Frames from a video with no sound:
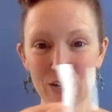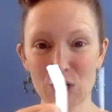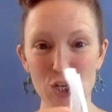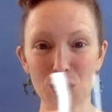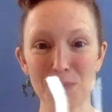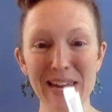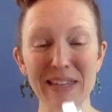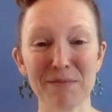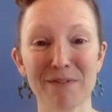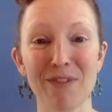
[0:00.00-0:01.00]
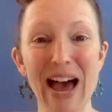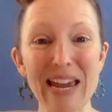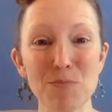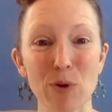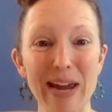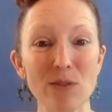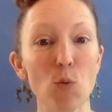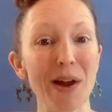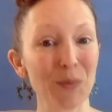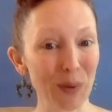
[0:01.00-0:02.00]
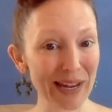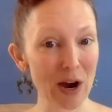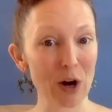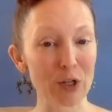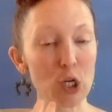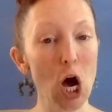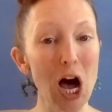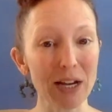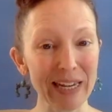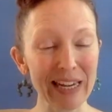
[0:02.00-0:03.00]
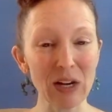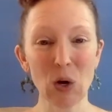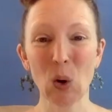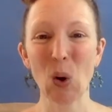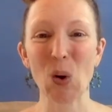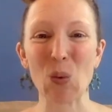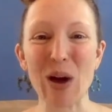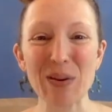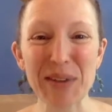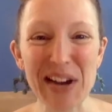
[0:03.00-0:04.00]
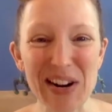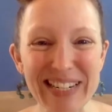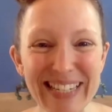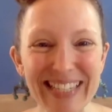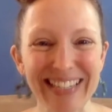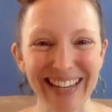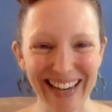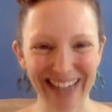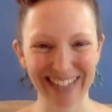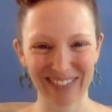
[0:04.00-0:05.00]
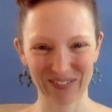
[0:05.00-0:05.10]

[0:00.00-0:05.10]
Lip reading: should make them vibrate when we are talking or when we are singing.